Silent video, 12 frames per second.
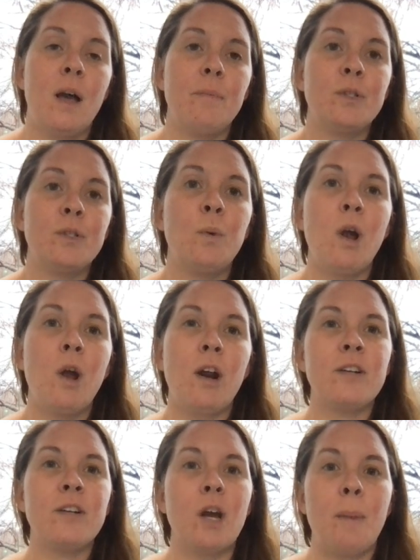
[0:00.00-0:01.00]
So we are
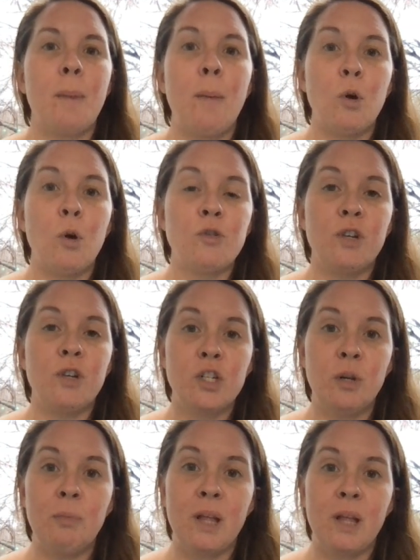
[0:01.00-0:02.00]
going to talk about more
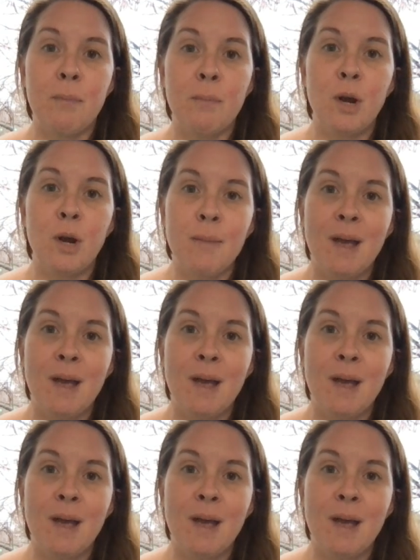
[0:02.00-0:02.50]
traditional plant breeding